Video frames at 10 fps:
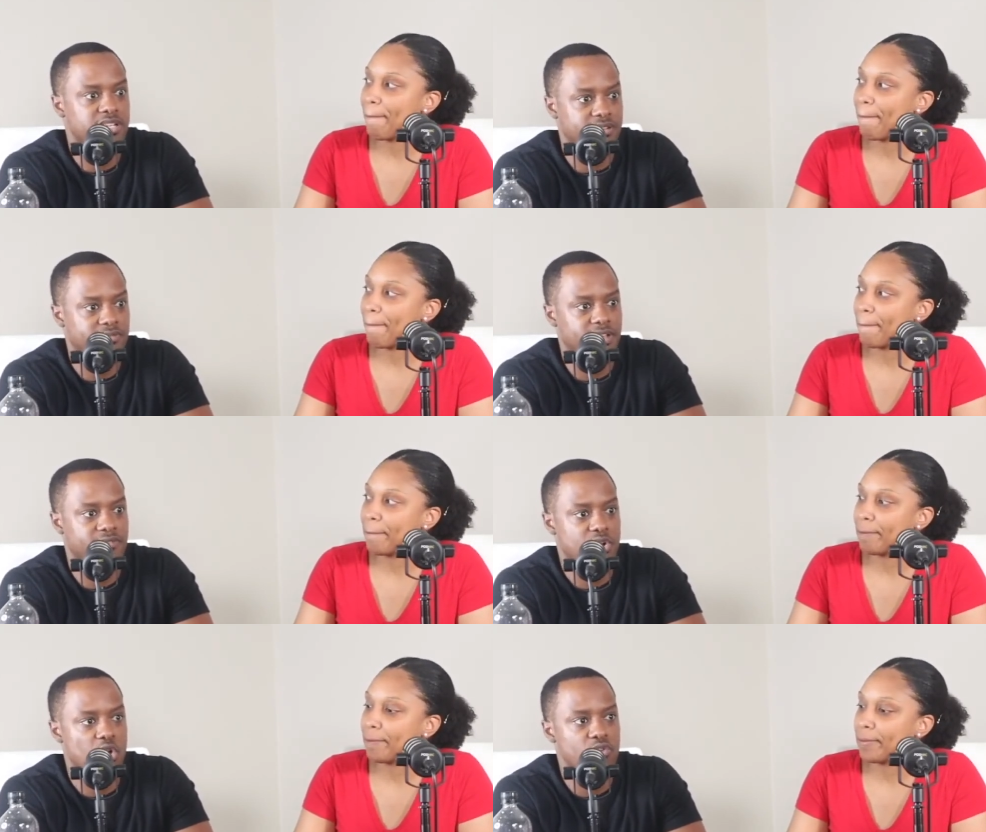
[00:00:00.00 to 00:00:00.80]
Speaker 1: If if
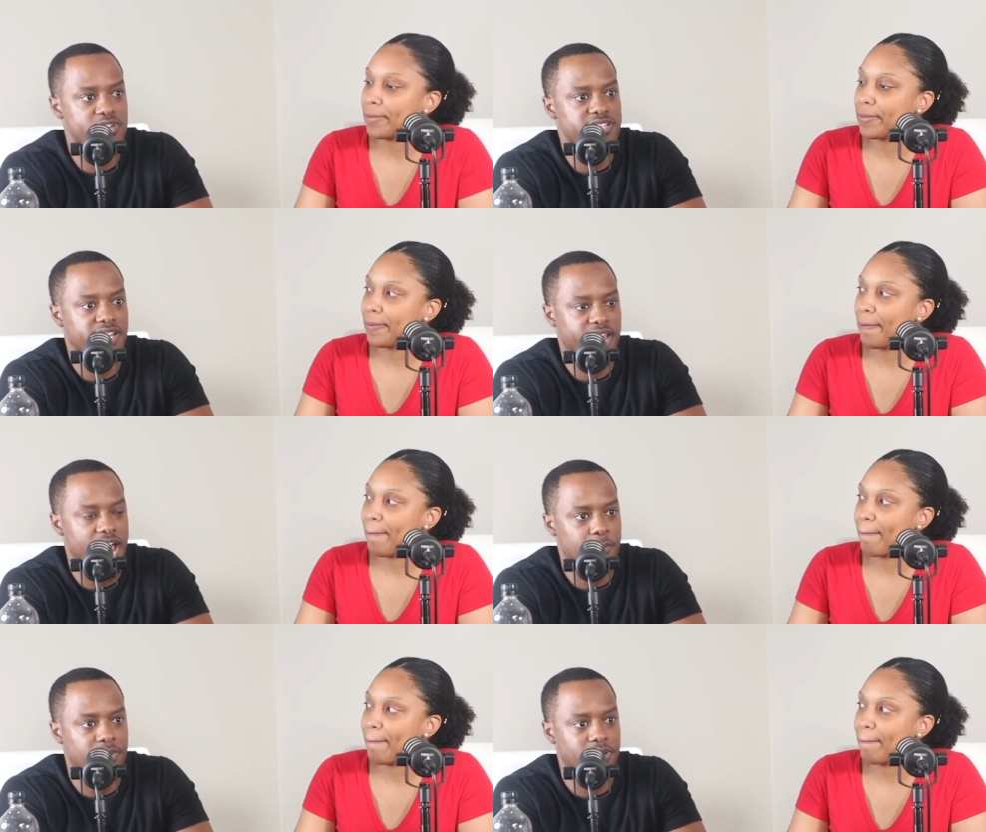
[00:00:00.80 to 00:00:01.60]
COVID didn't
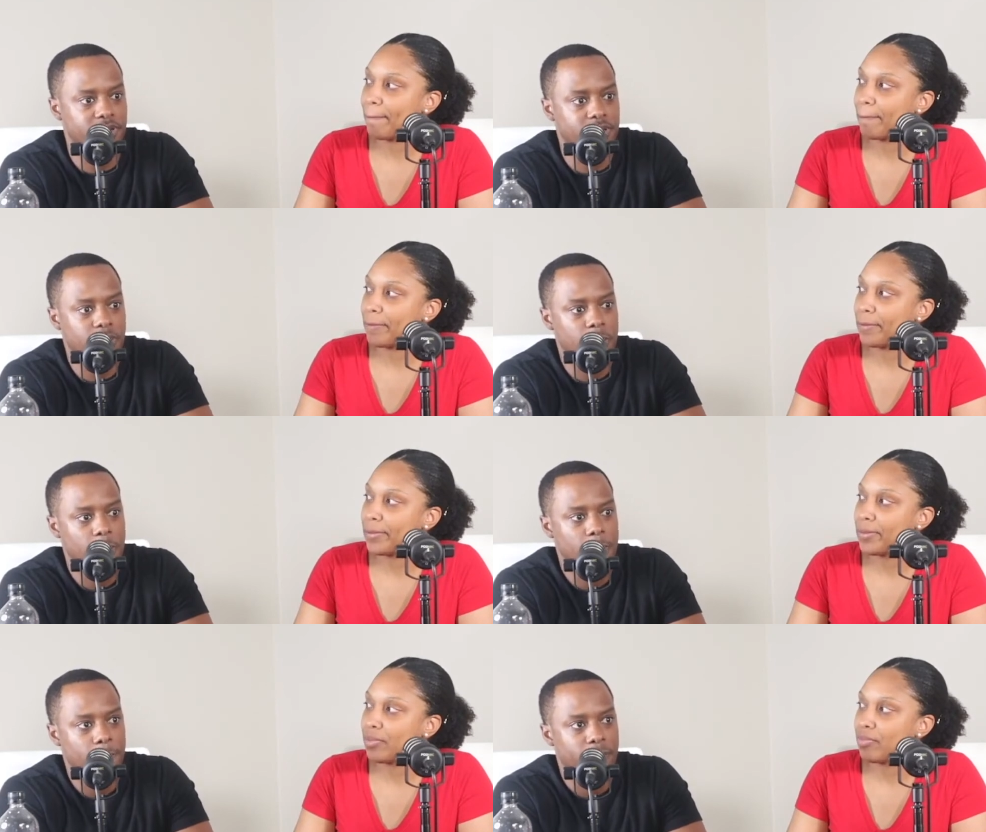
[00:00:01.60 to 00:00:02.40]
happen
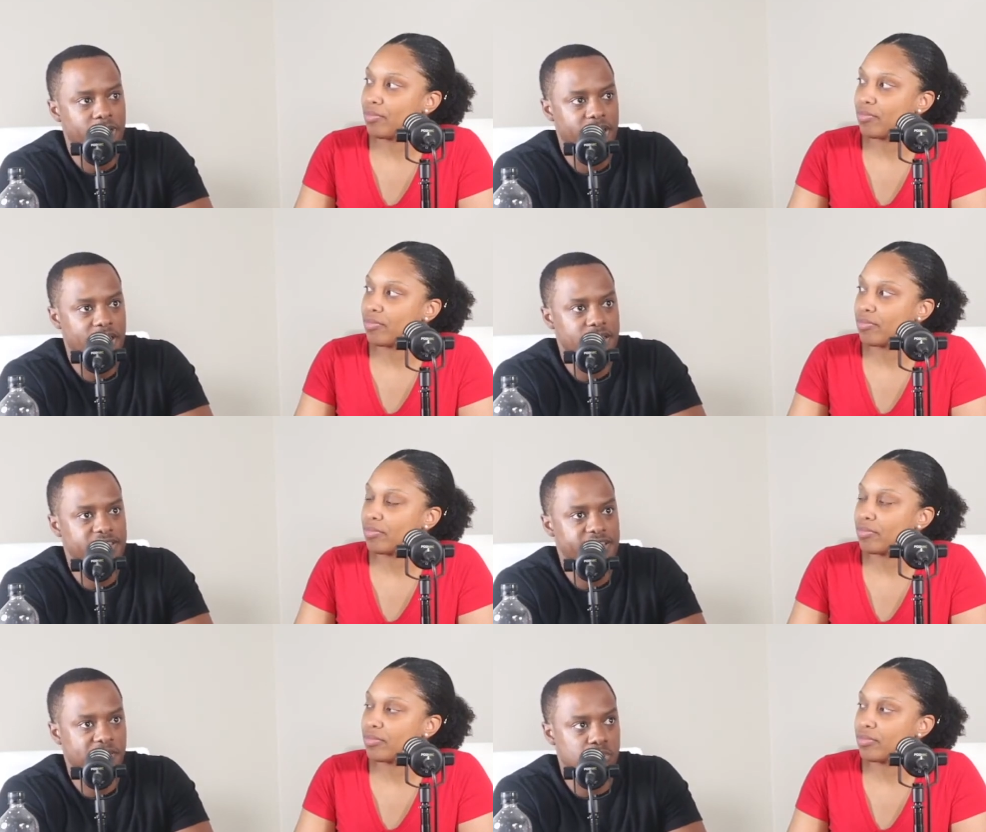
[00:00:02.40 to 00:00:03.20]
and
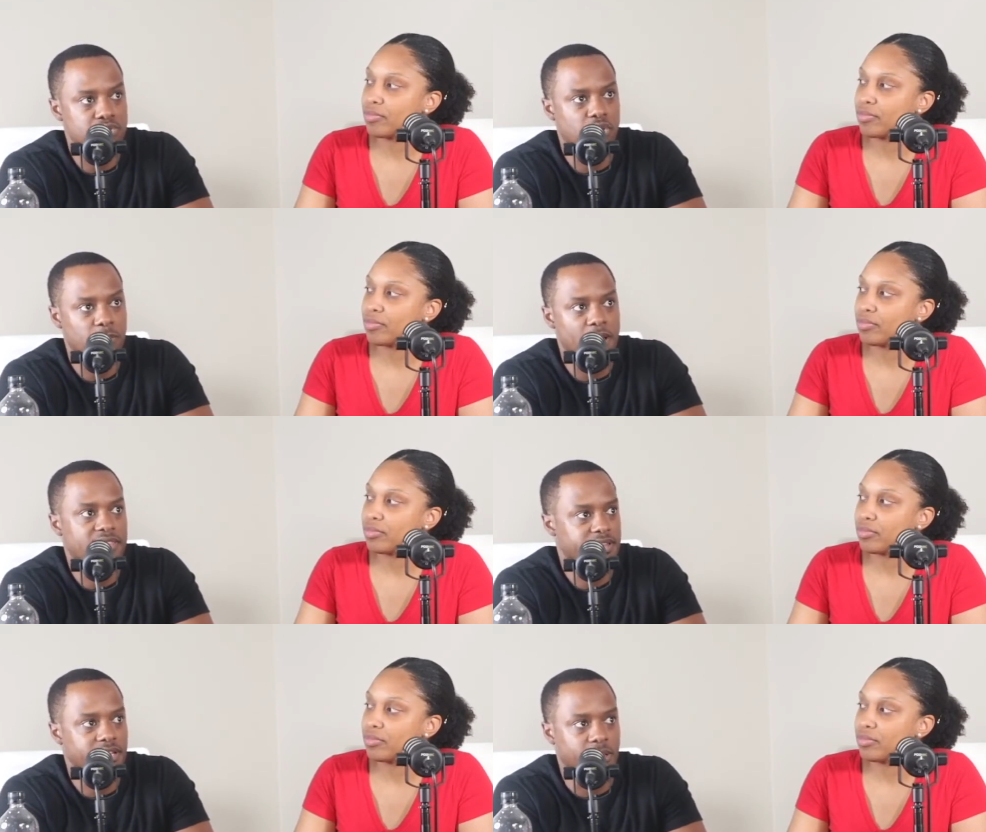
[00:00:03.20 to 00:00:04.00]
things were normal, I
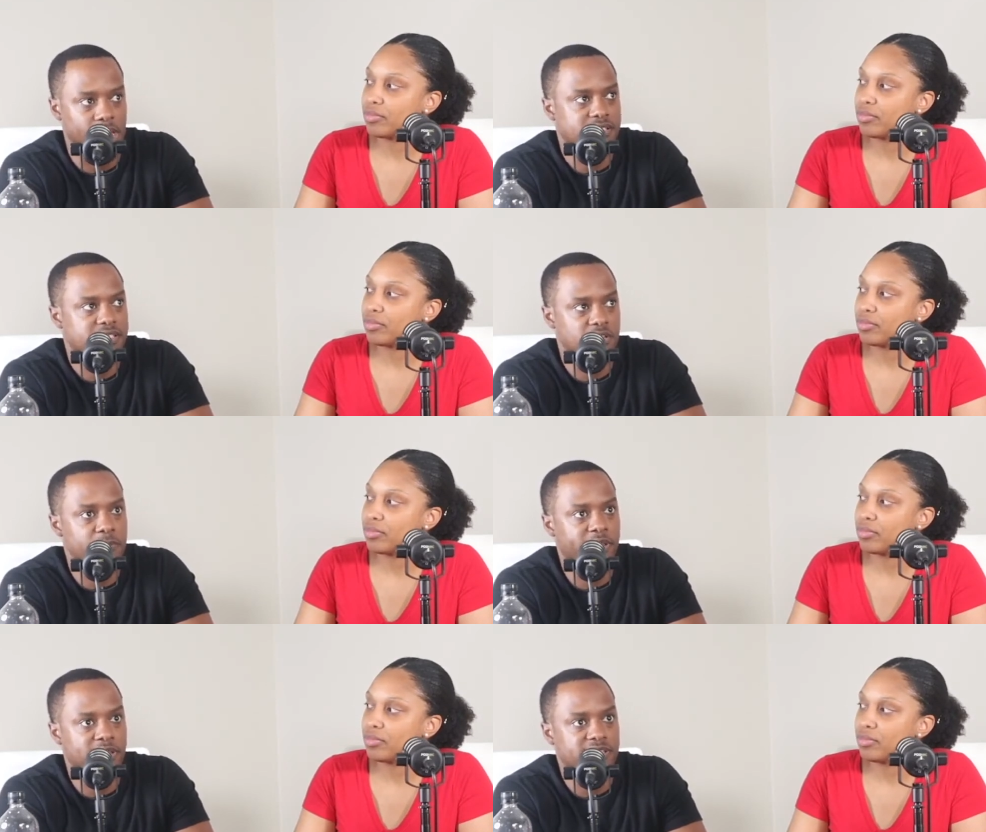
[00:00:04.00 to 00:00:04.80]
think I'd still be in
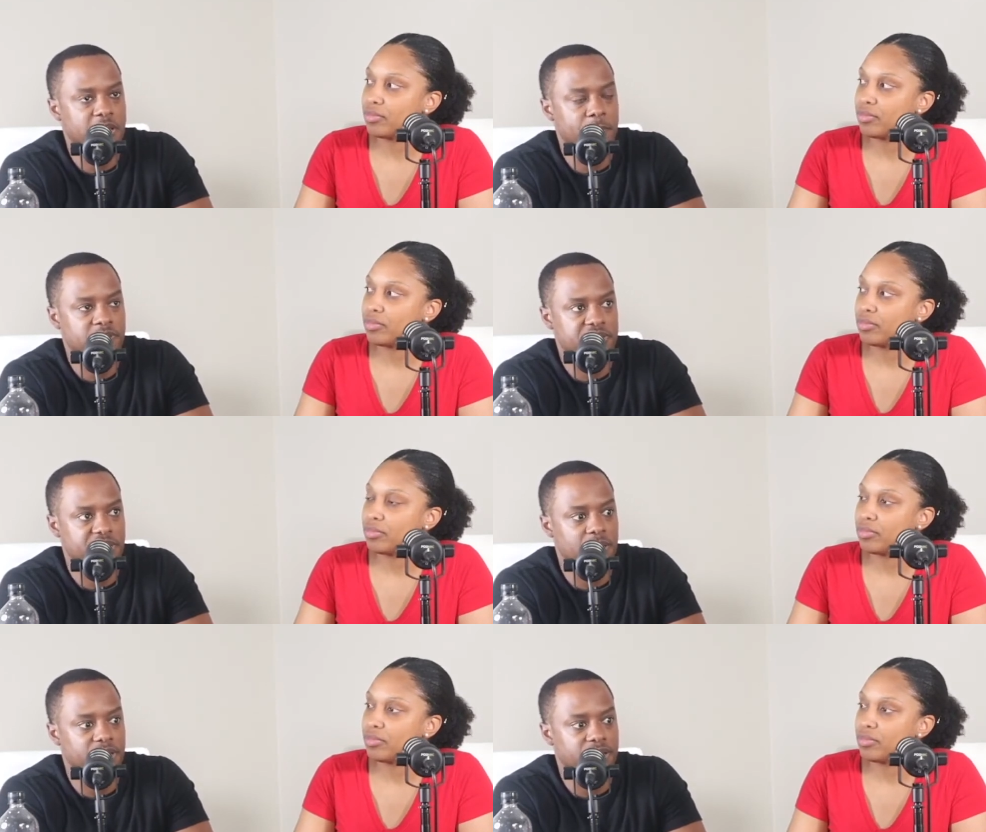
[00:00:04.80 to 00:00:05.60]
the same position
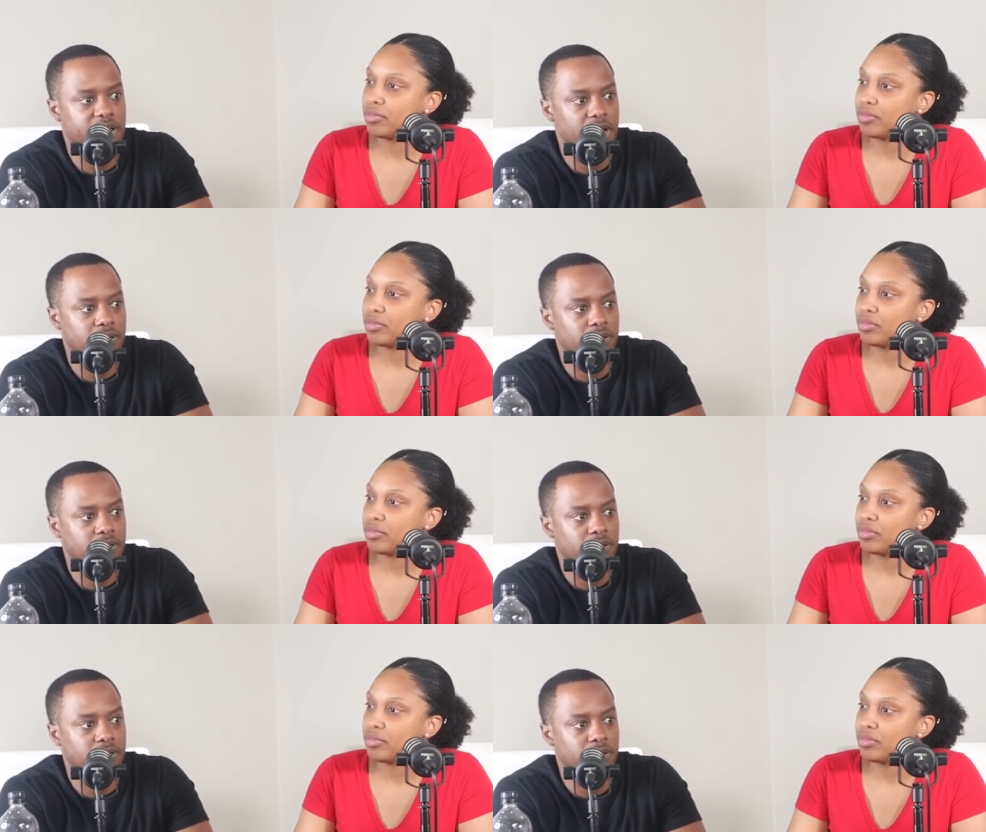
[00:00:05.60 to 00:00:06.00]
I'm in now.